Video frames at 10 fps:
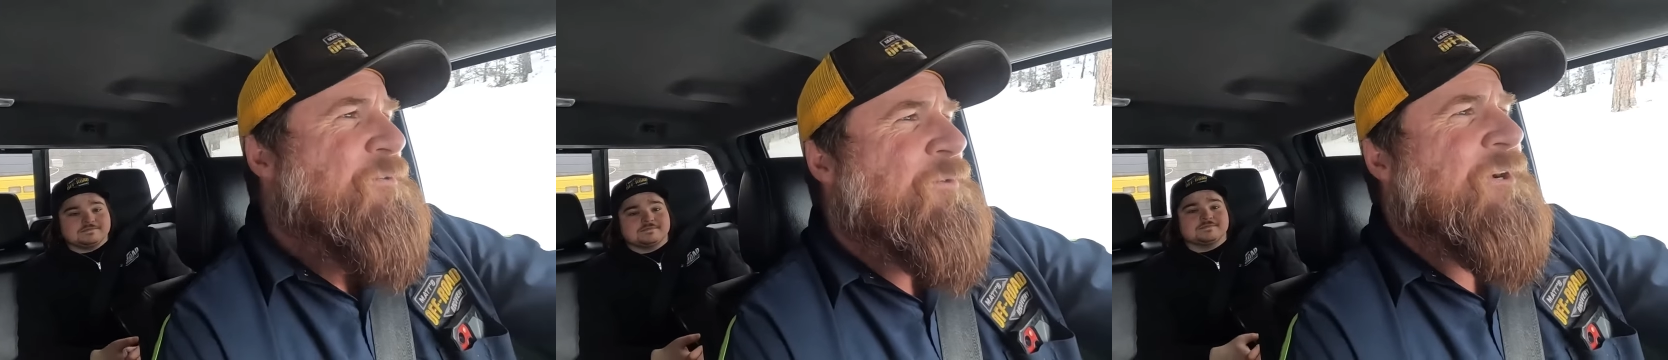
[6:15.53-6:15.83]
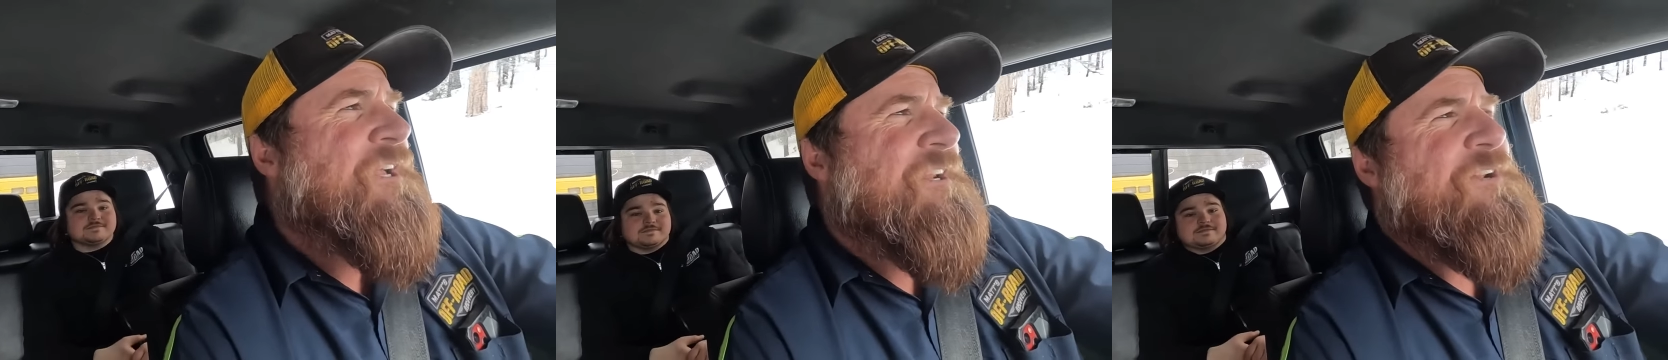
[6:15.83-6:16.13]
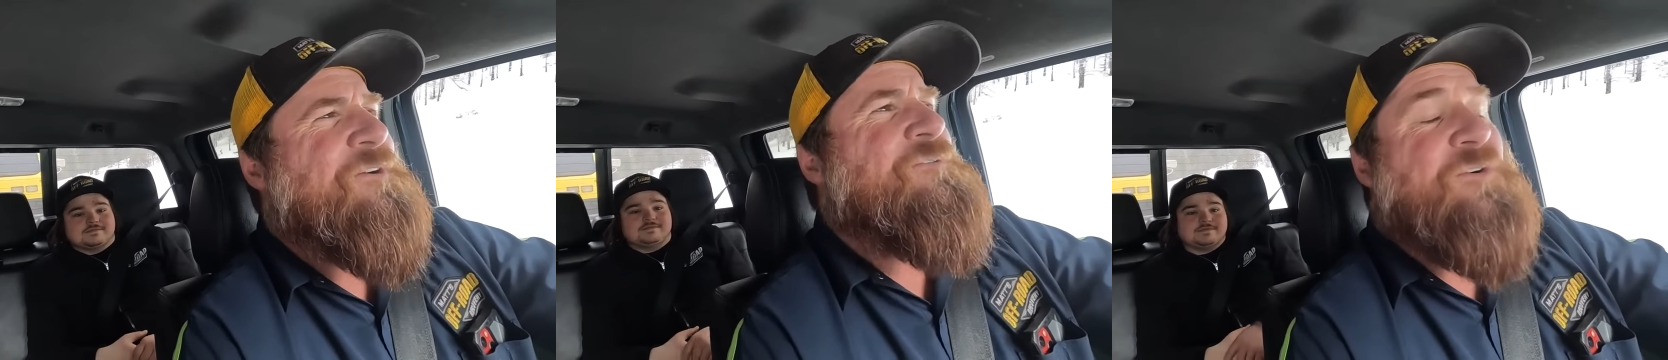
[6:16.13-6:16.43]
Speaker 1: We're headed
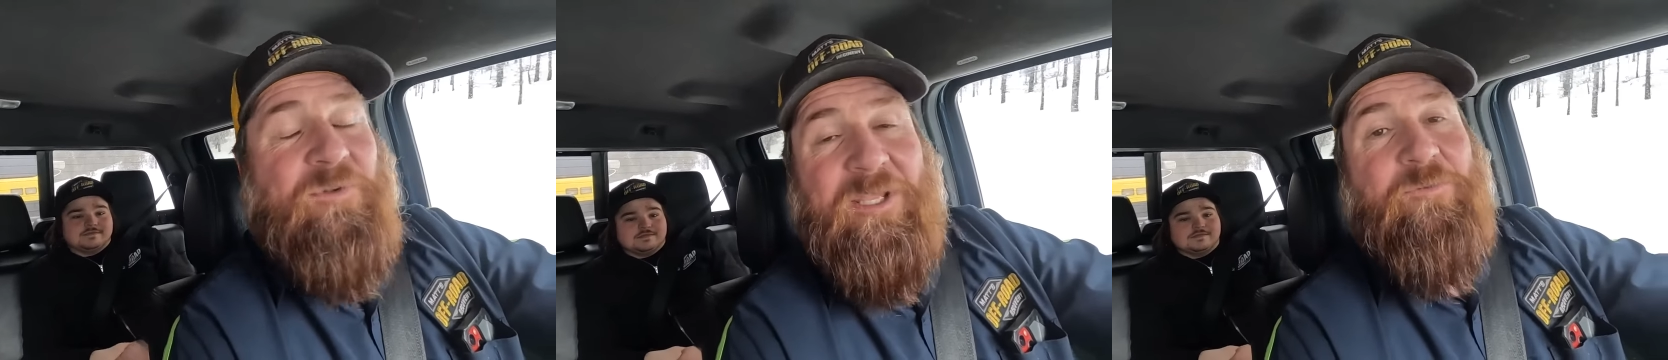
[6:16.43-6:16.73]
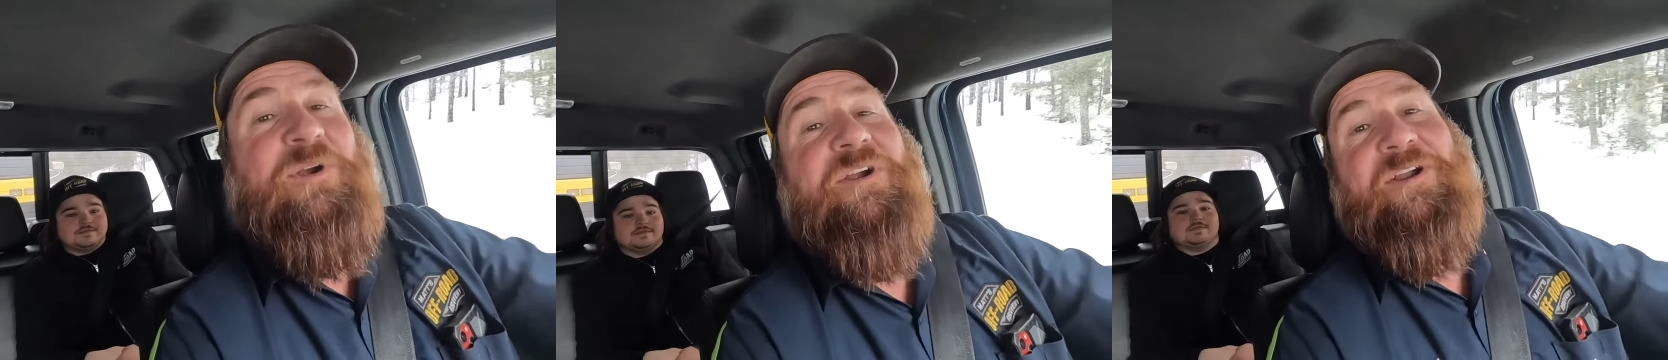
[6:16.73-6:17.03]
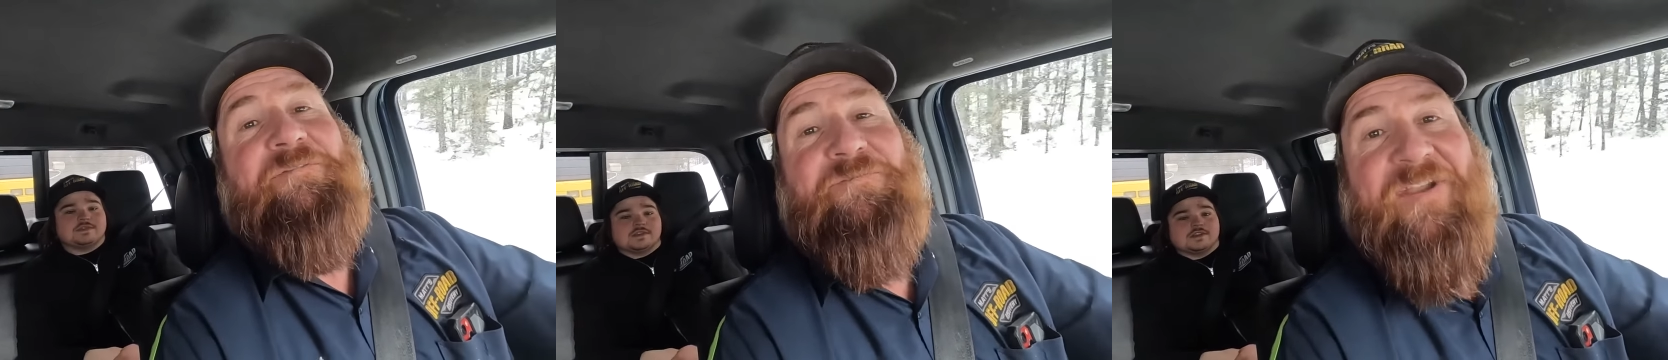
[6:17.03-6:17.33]
over, like
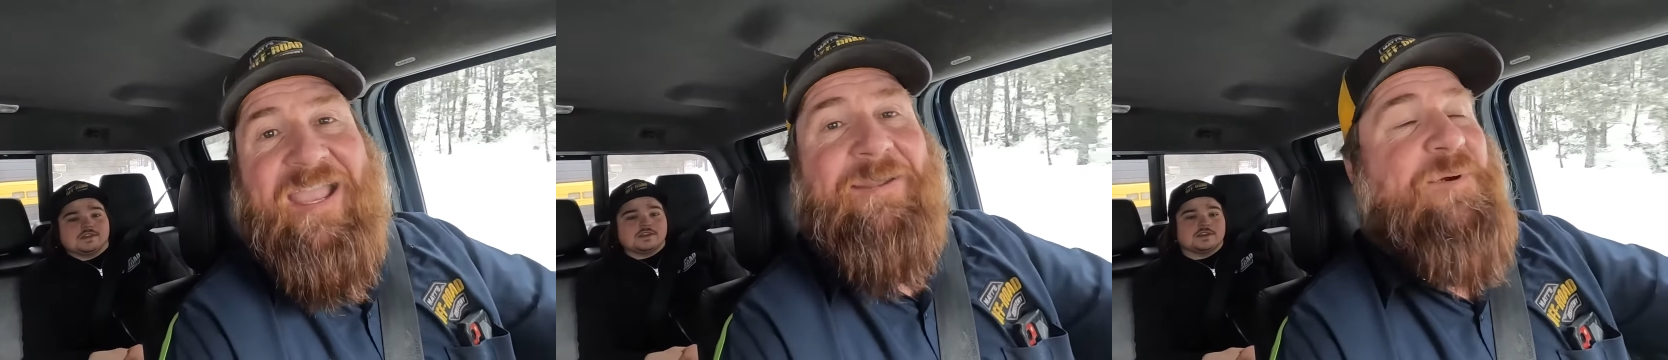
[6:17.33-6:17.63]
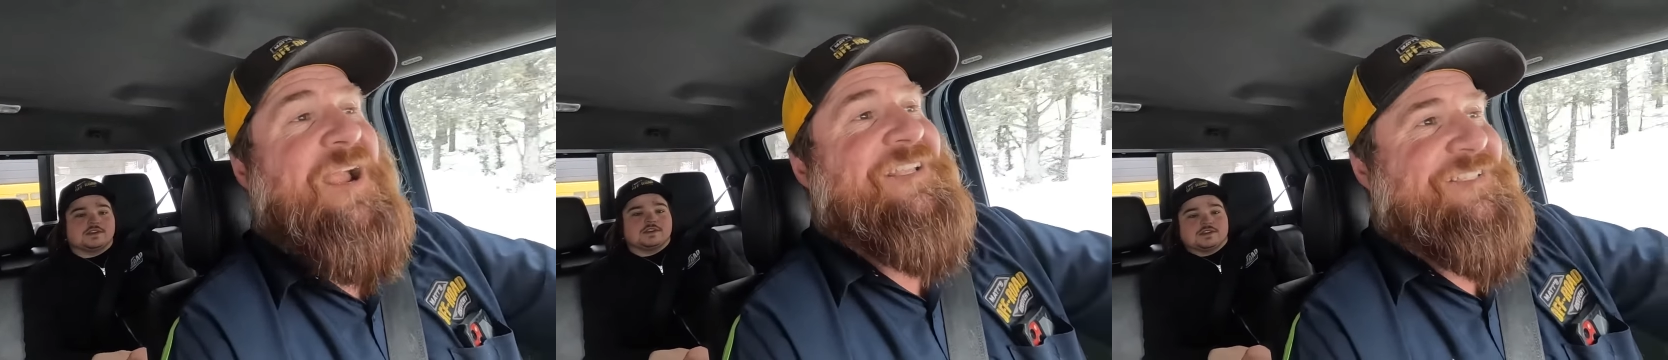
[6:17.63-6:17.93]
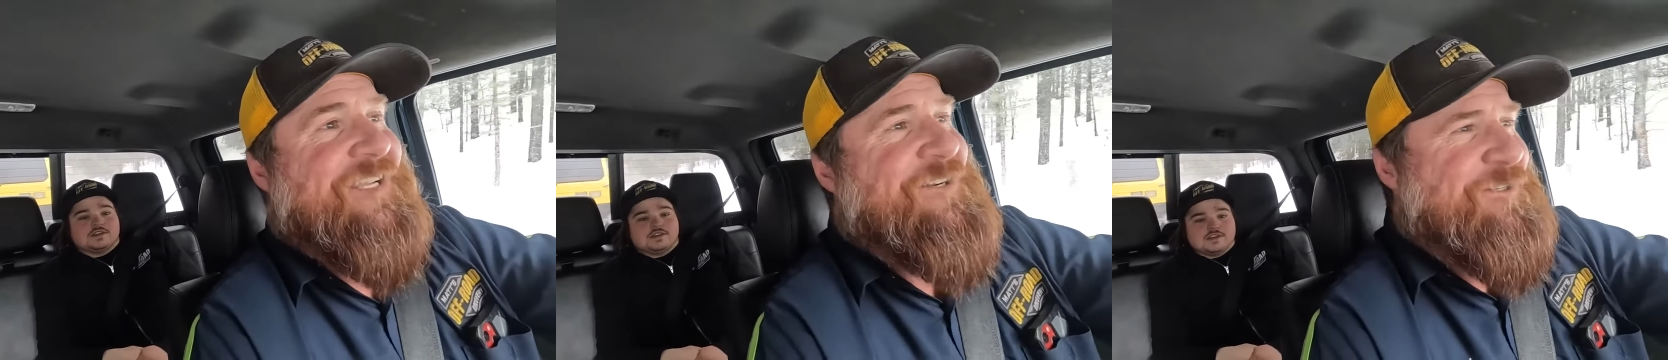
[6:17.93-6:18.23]
we're in Fab
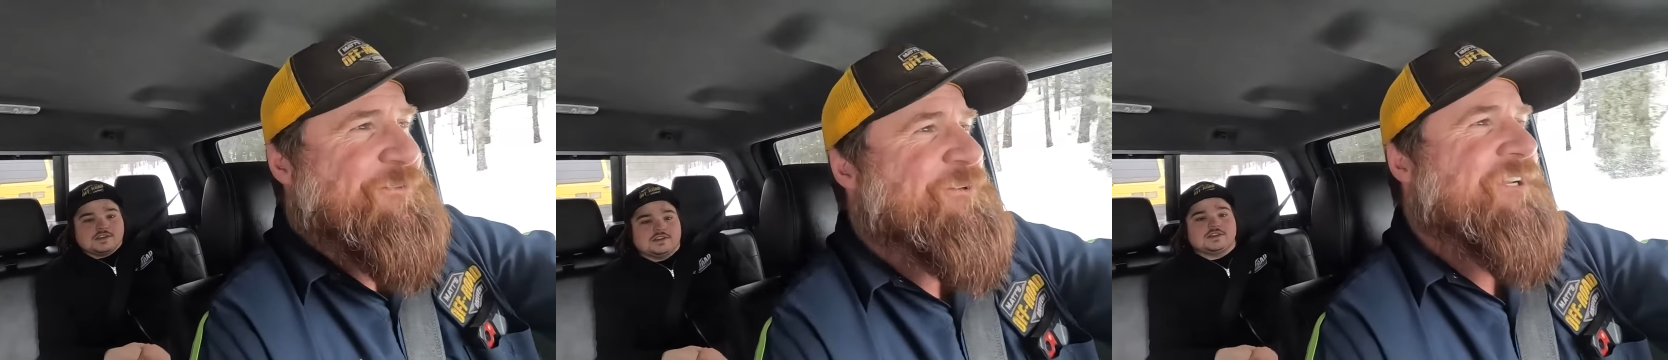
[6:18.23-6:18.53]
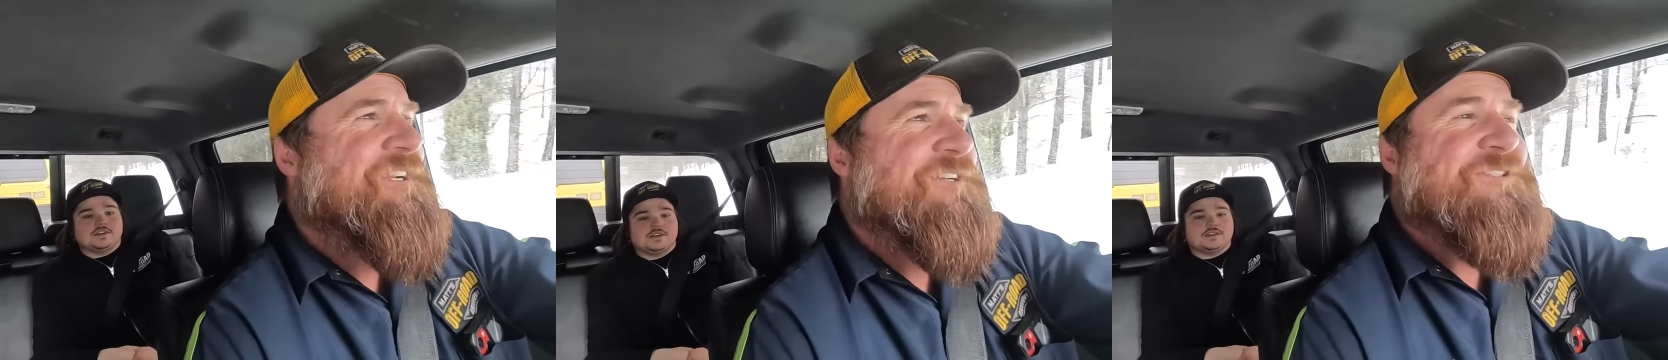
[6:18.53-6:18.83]
Rats territory here.